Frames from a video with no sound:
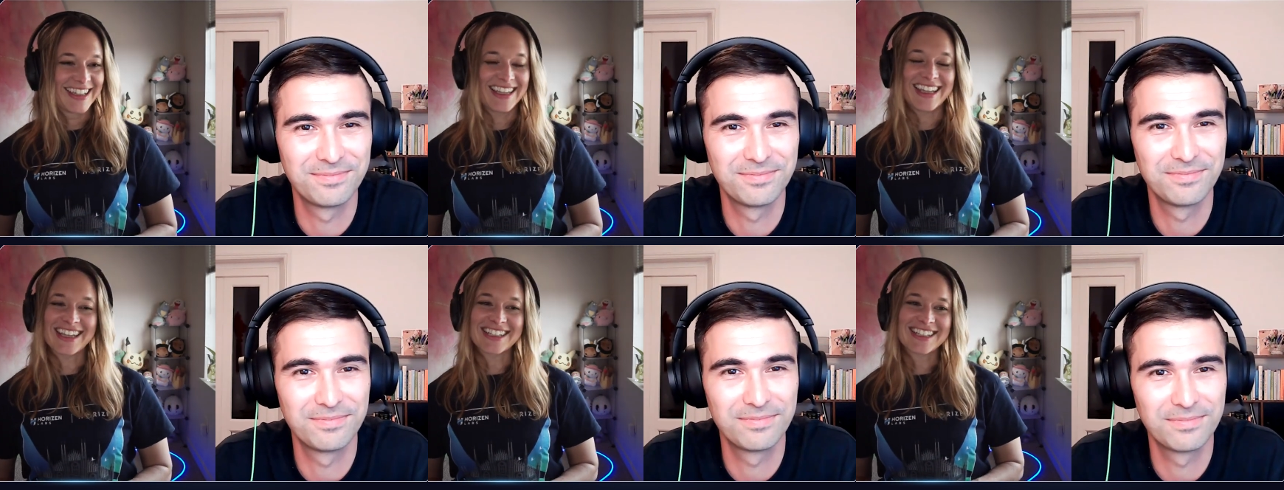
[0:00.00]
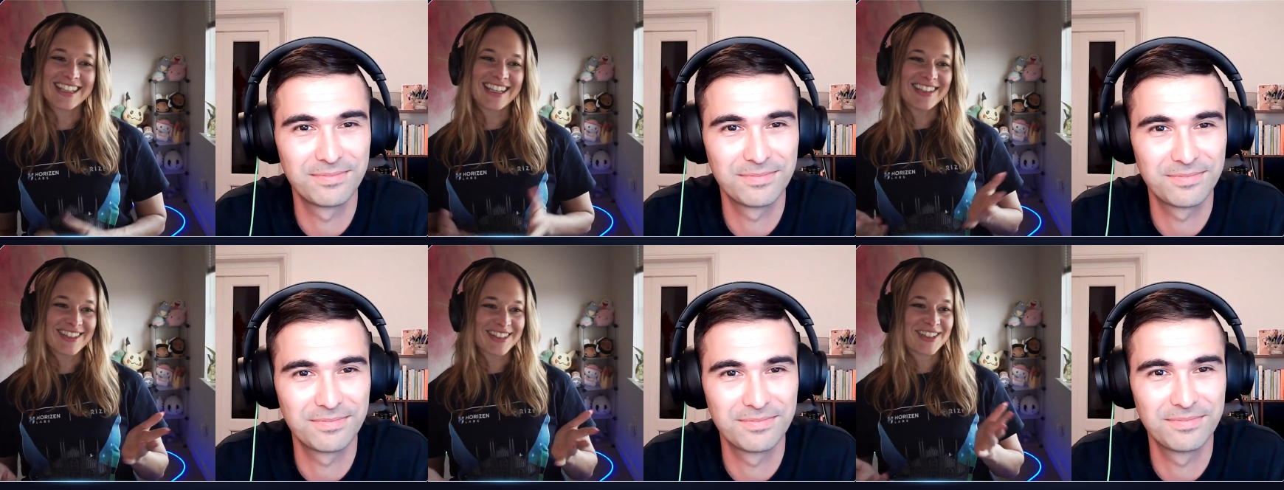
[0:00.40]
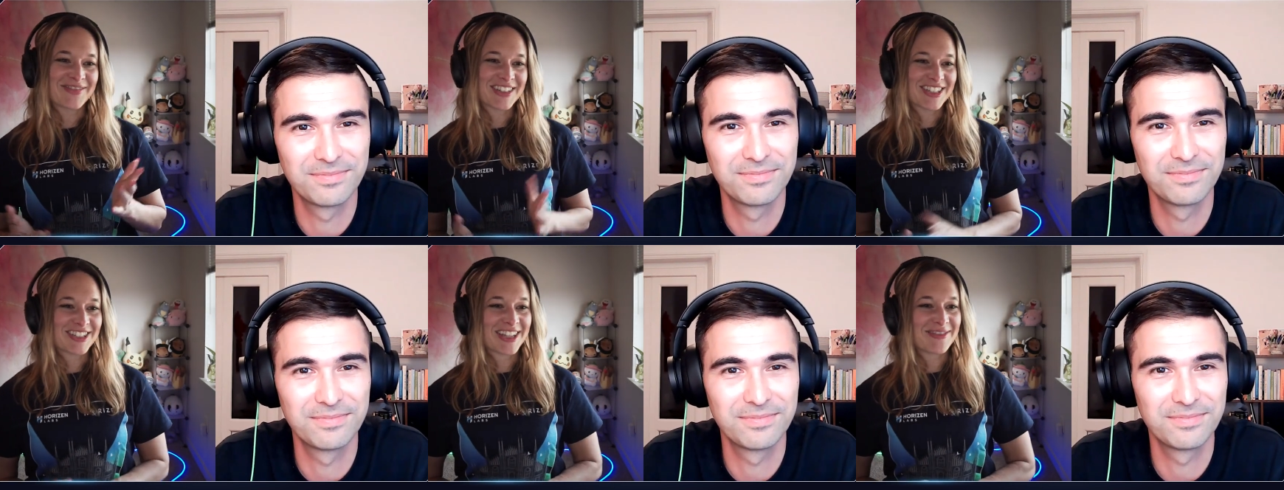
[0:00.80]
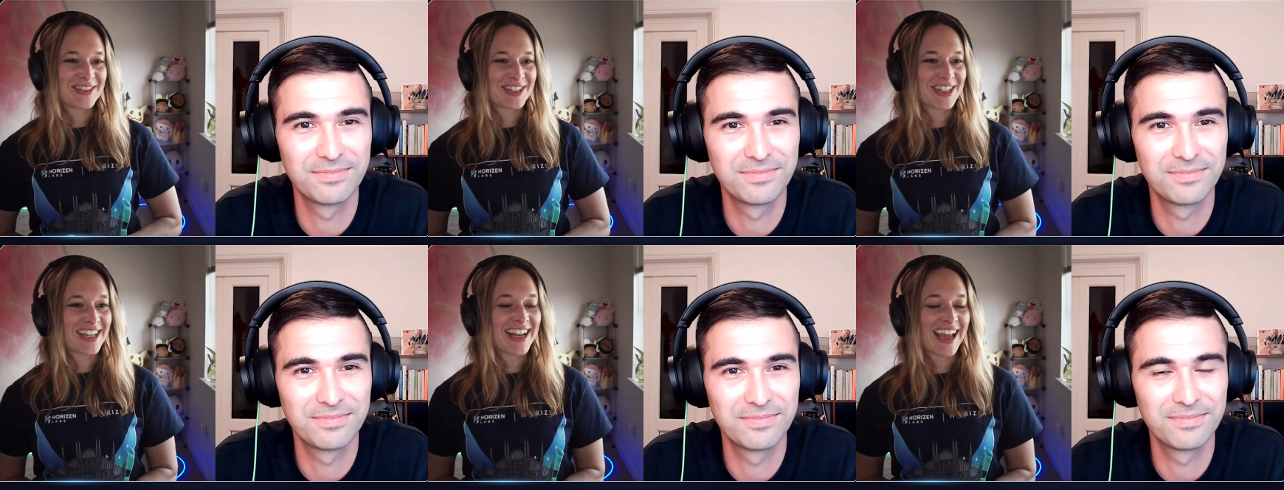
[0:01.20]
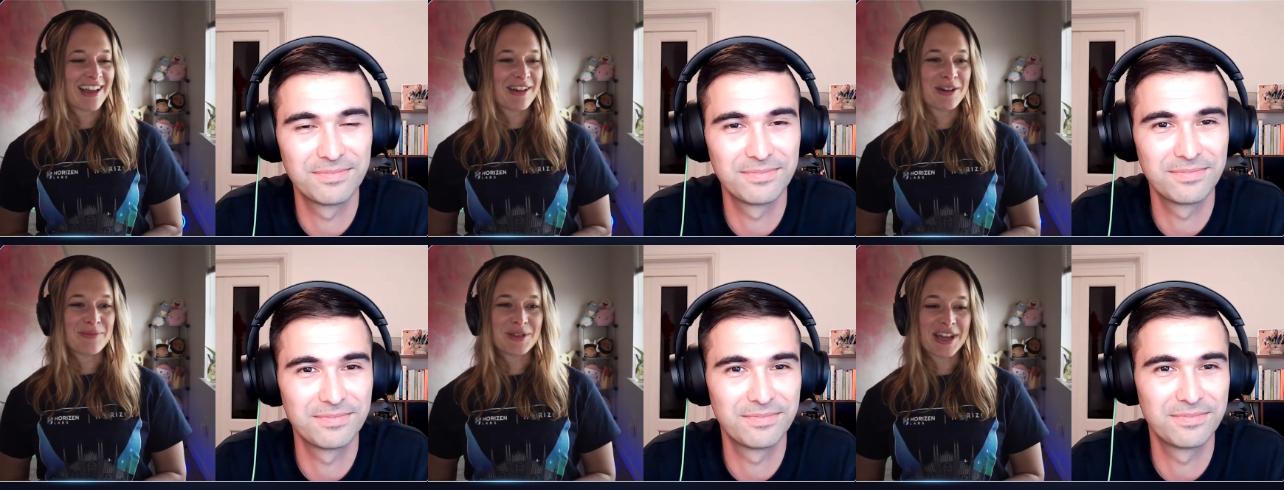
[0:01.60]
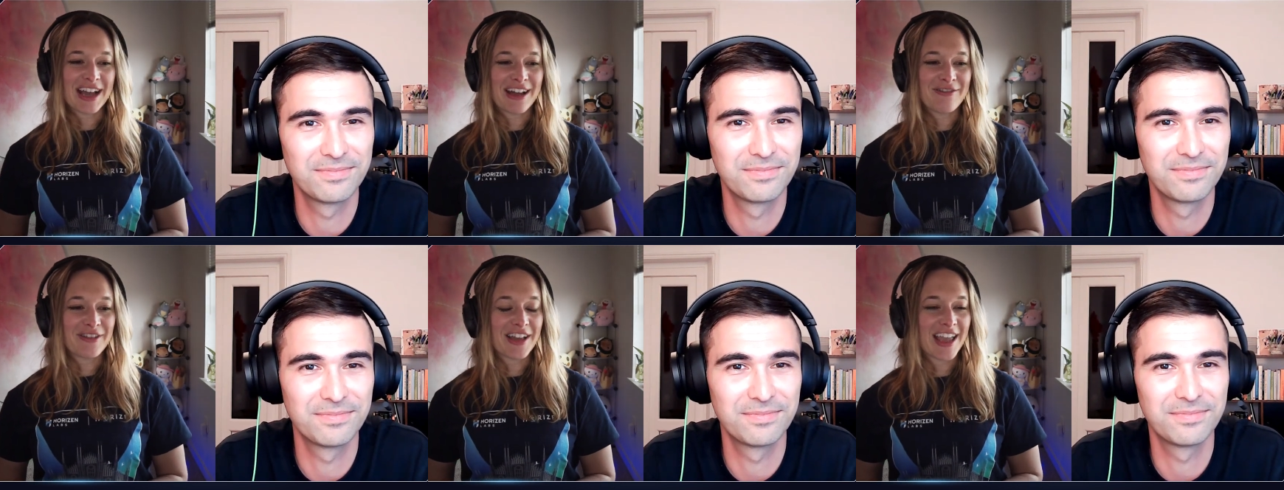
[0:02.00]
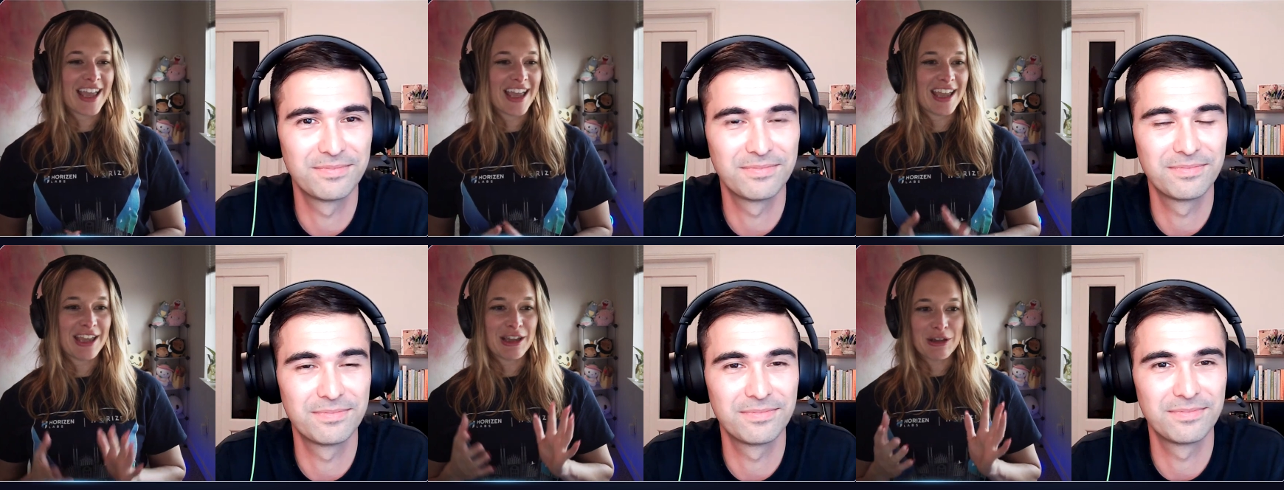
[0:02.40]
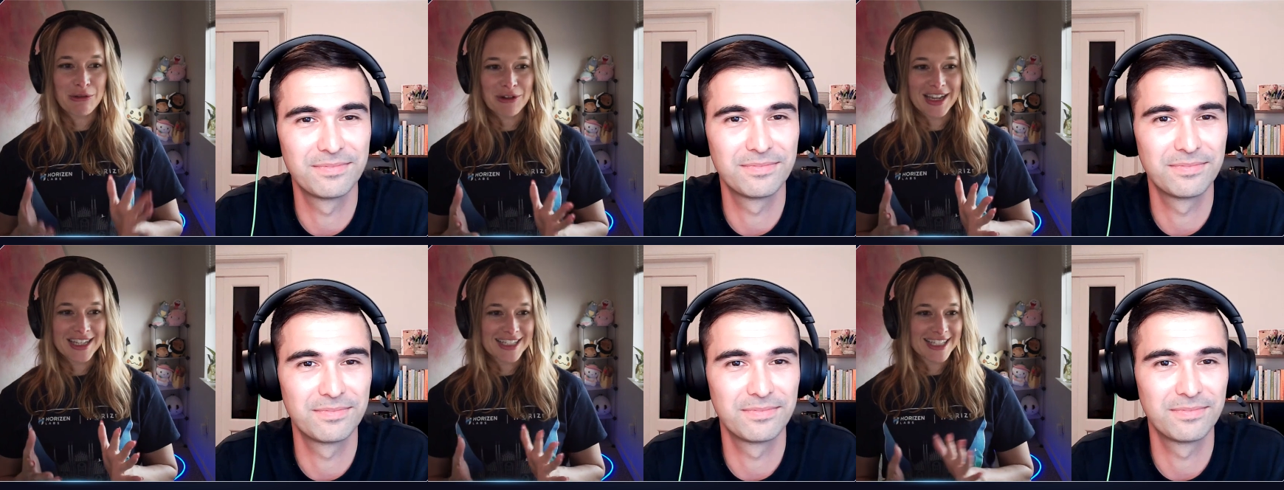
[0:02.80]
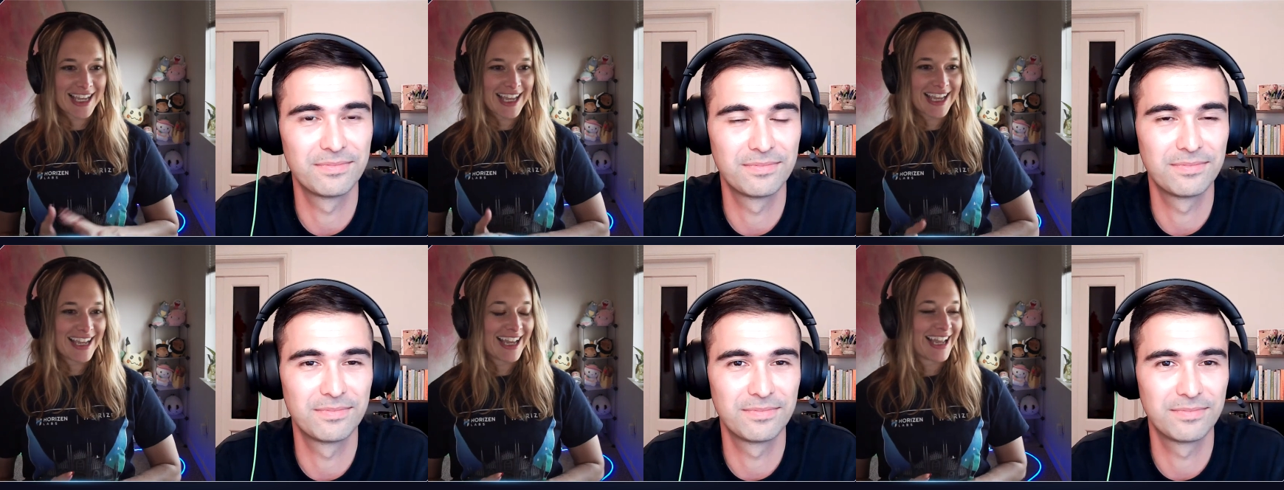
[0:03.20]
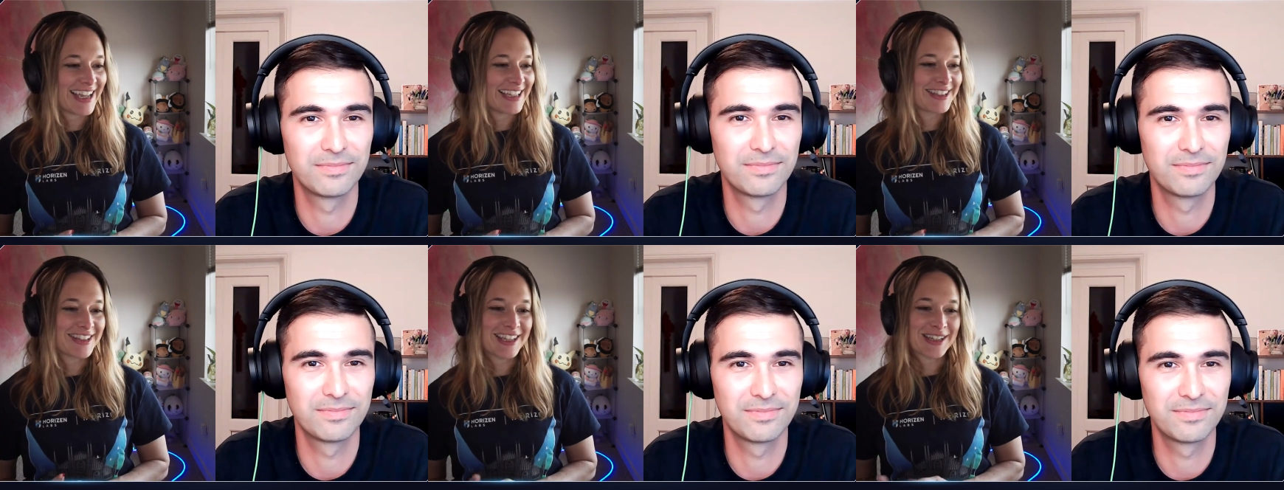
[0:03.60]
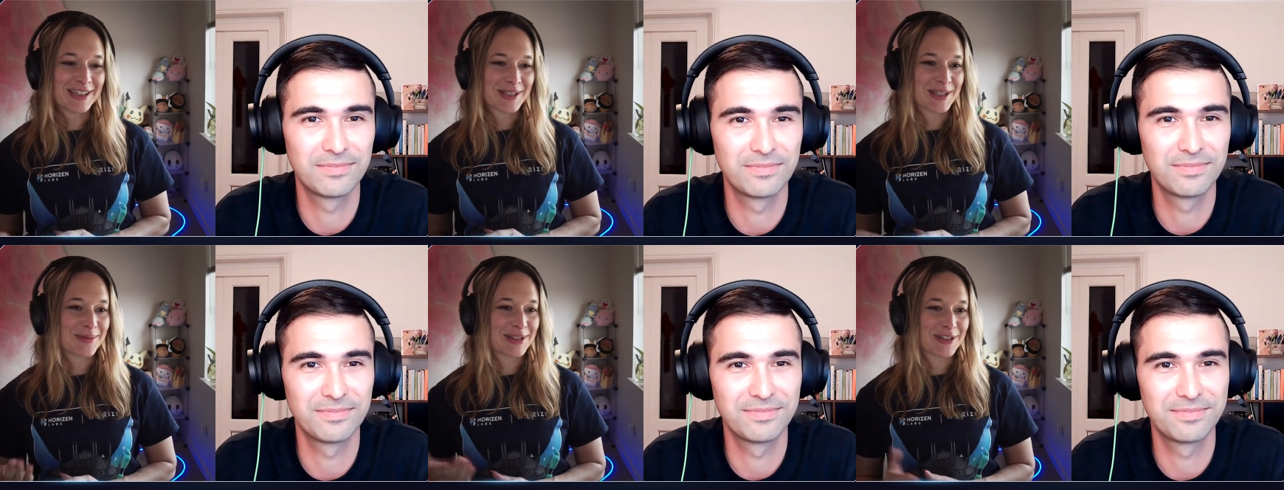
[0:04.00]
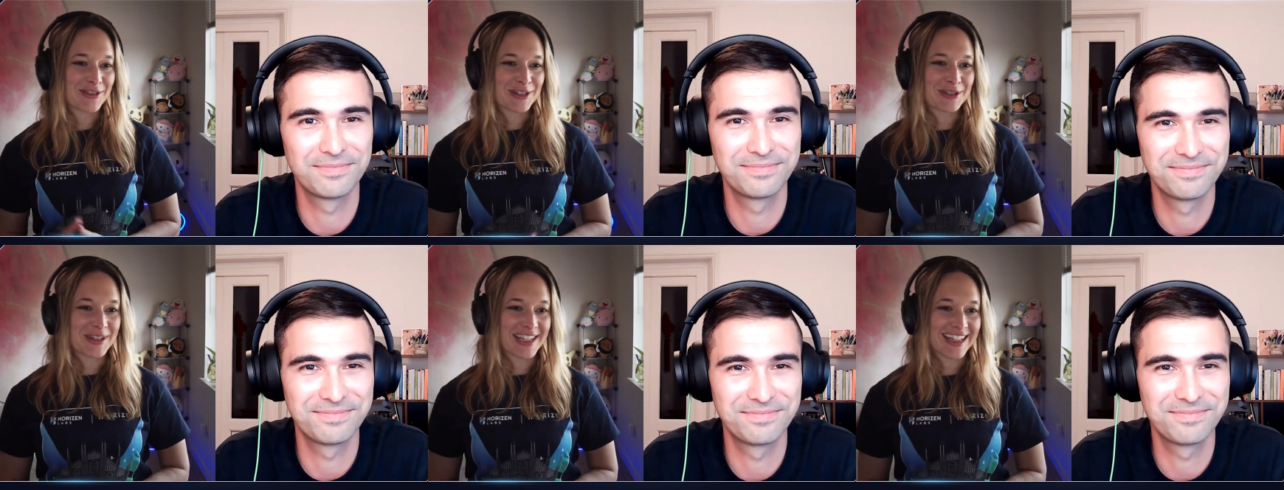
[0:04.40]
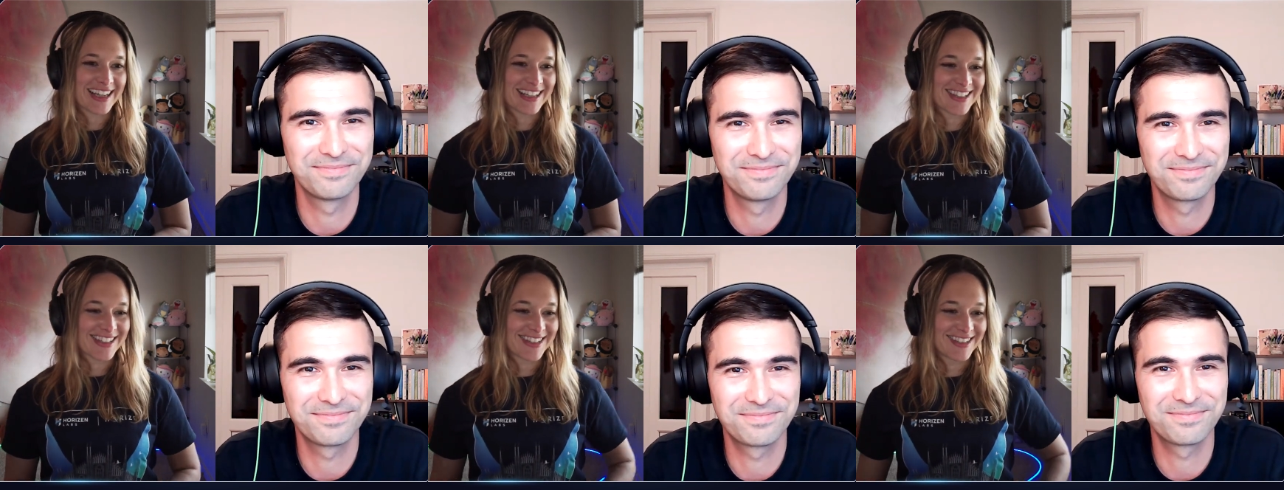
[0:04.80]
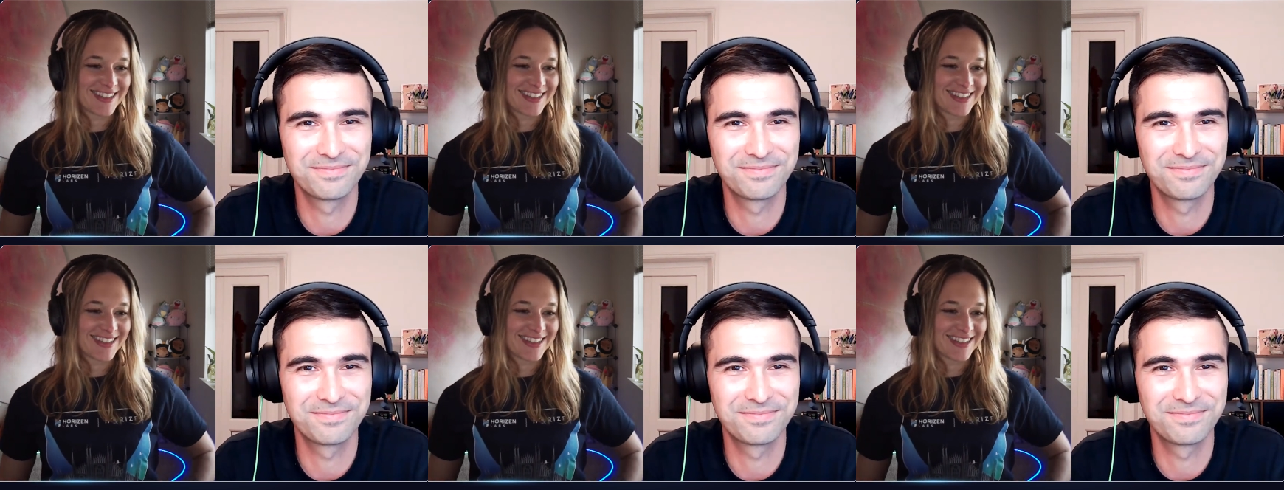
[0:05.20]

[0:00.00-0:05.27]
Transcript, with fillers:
Speaker 1: Yes, thank you so much, Temujin. I hope you have a great day and thank you so much for joining us.